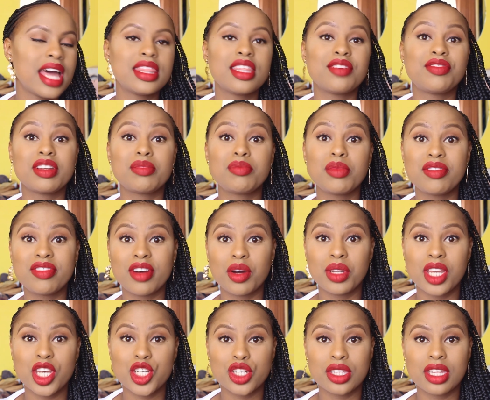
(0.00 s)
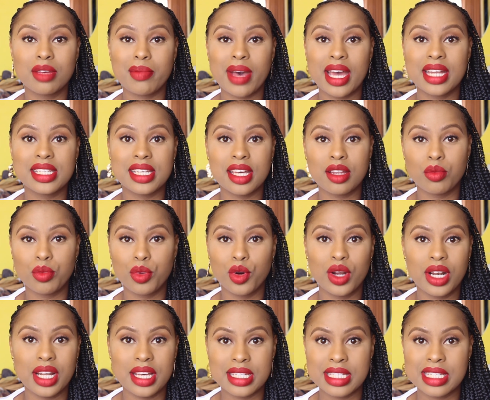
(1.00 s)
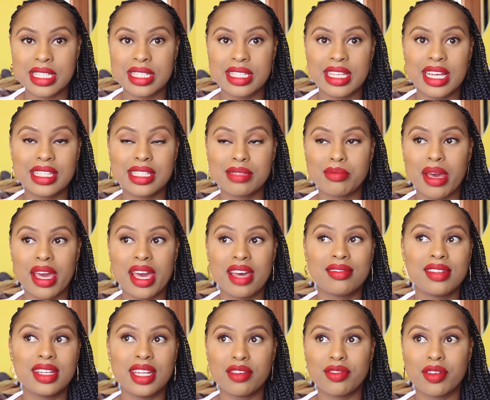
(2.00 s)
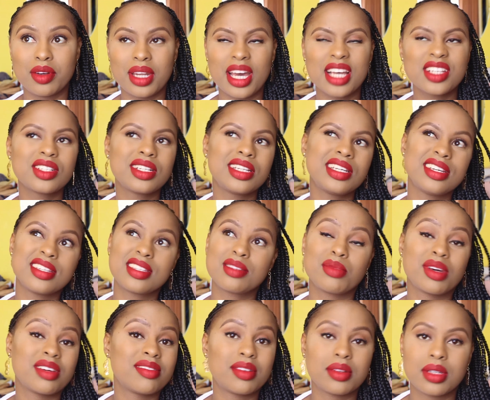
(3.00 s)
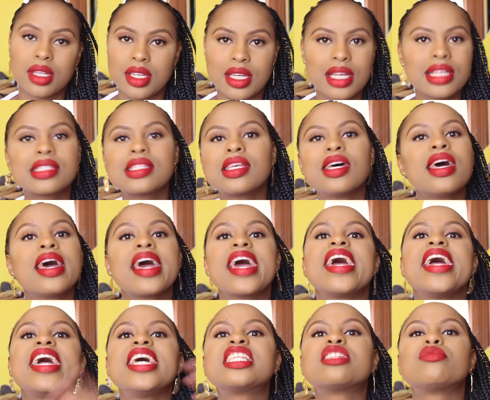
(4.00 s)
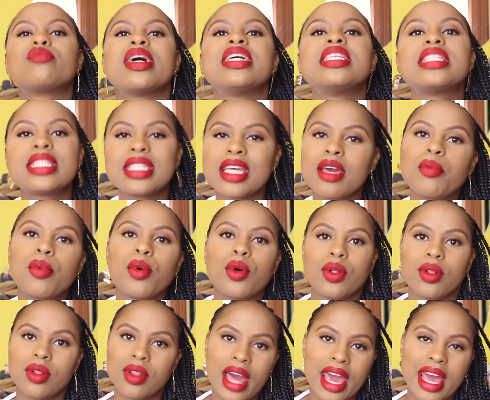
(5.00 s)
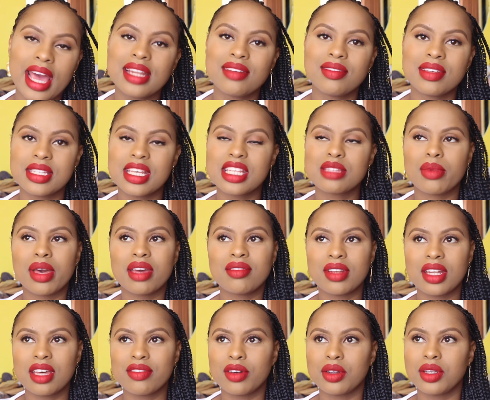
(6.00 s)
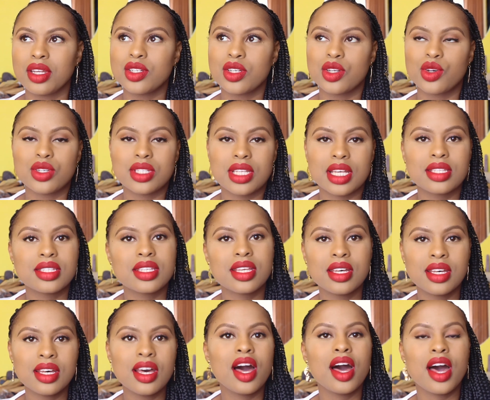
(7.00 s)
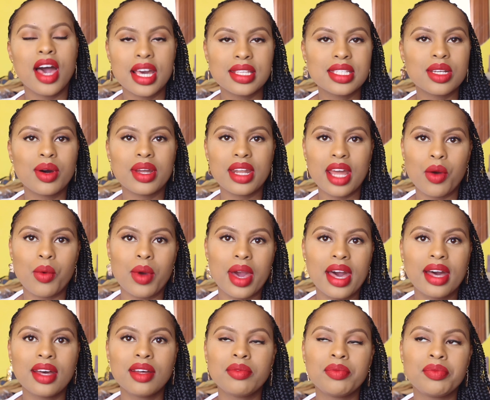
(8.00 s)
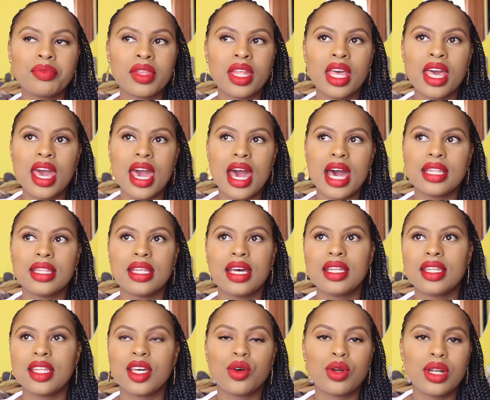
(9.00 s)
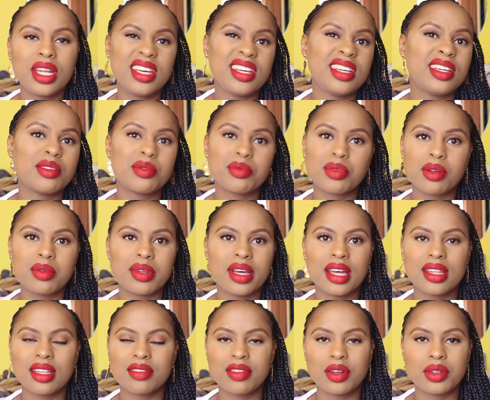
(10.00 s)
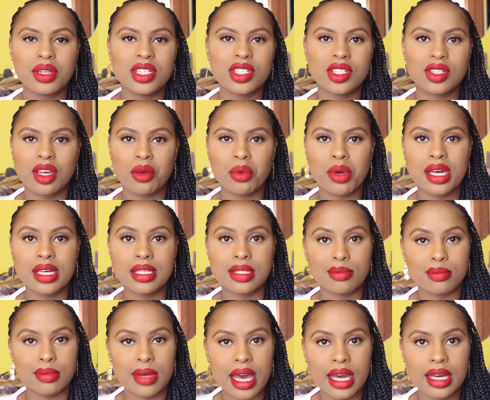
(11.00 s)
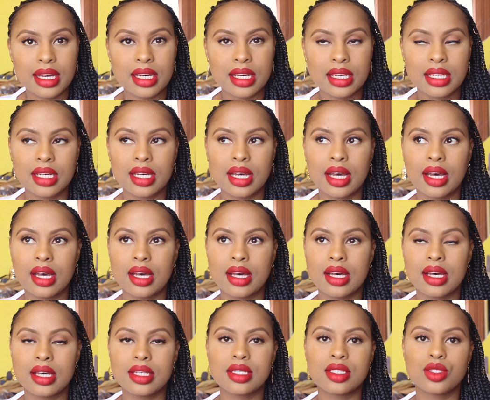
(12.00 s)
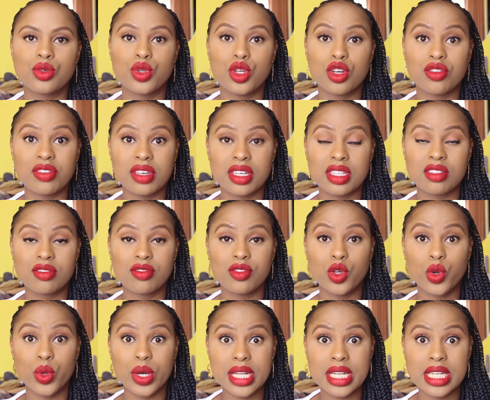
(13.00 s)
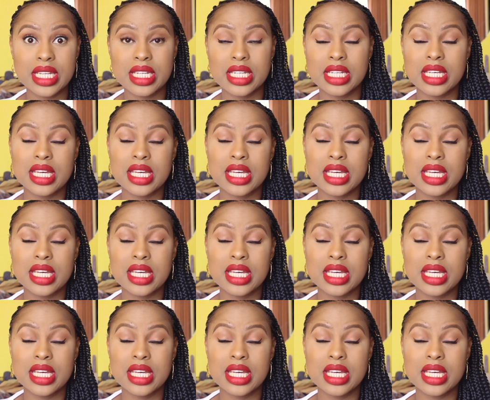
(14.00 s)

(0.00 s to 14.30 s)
The Fit Me foundation, the matte and poreless. That's my everyday foundation. Actually, it's my foundation. It's my staple. I can't even say it's my everyday foundation because it's the one I wear. And then the only probably other foundation I wear is MAC Studio Fix Fluid.